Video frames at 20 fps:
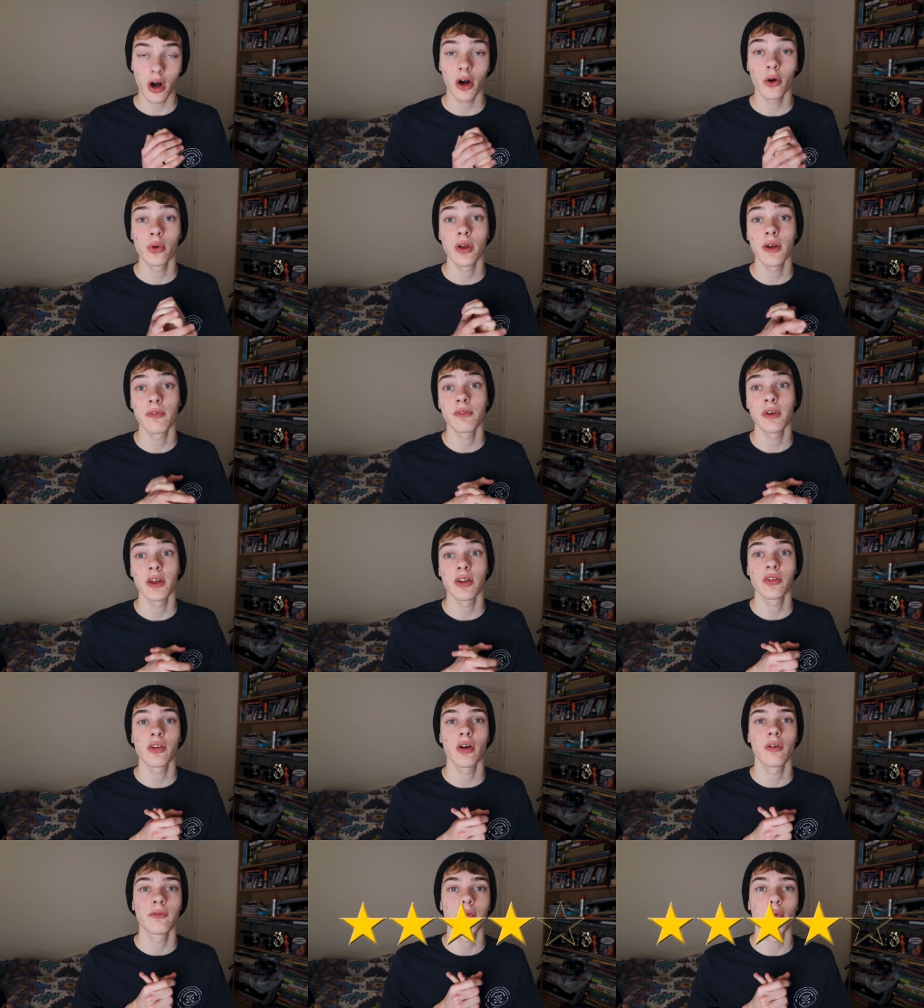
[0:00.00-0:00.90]
I'll give
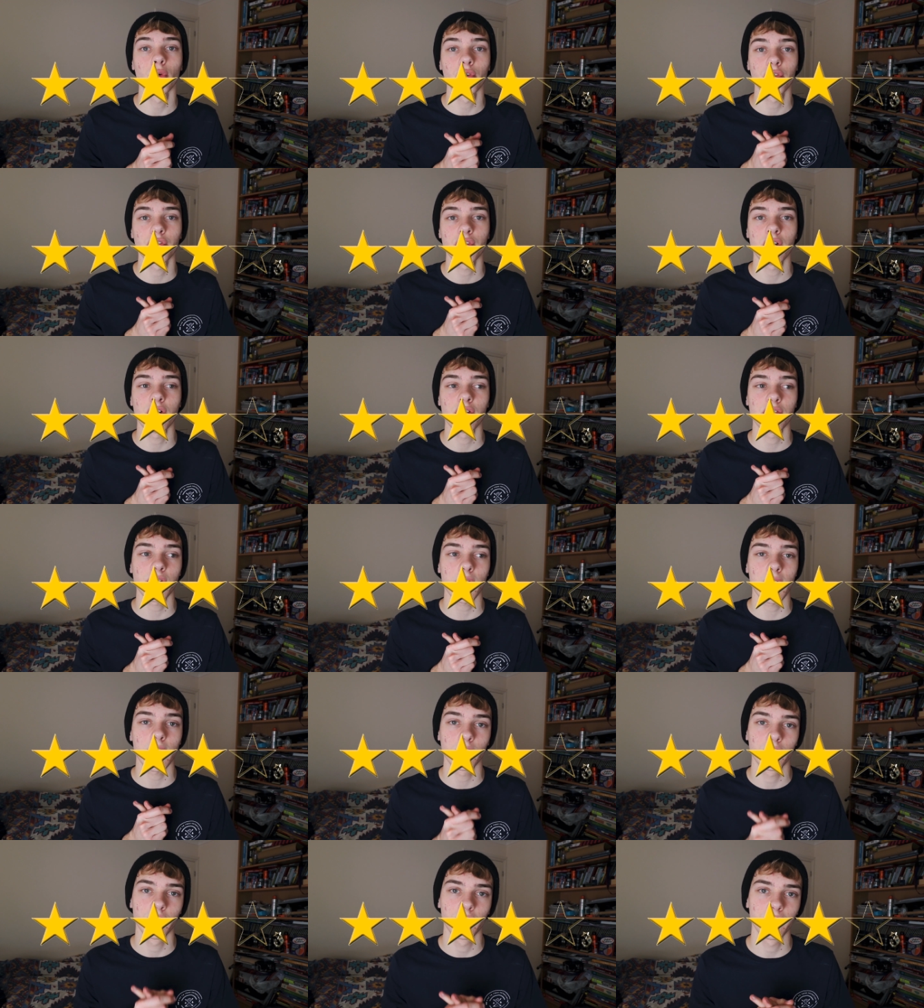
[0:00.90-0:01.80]
this 4 stars
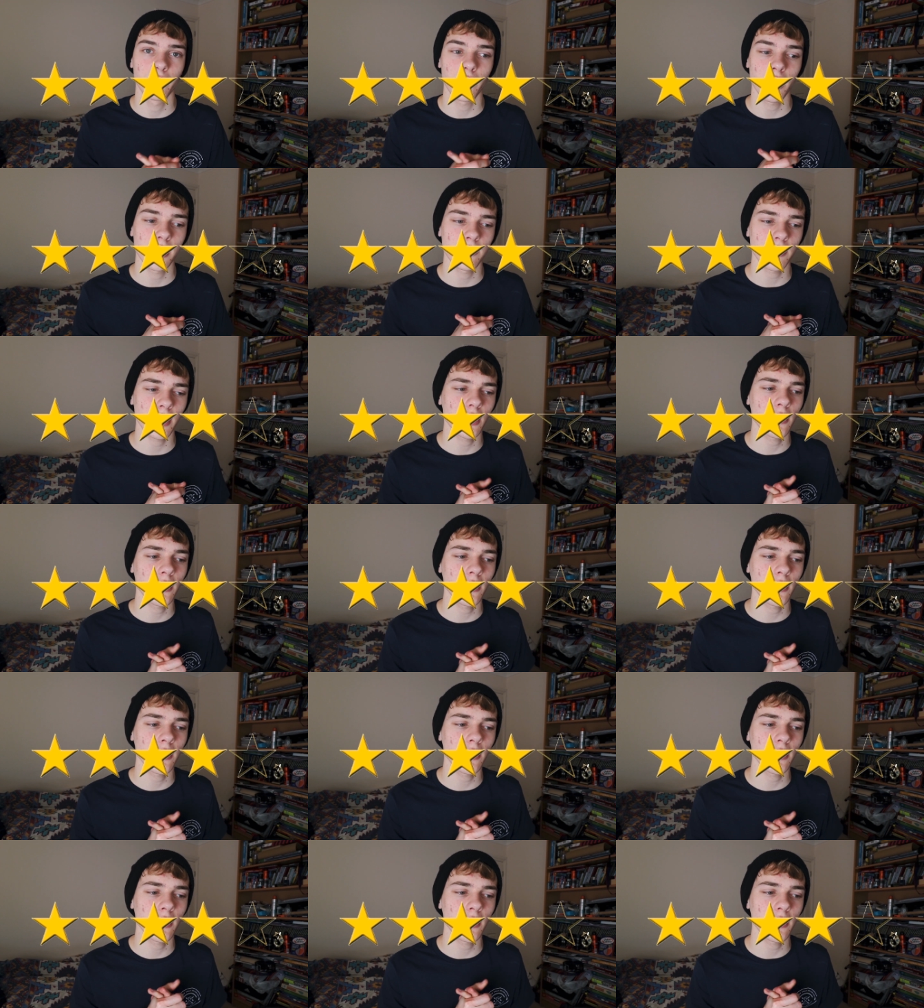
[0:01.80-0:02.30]
out of 5. I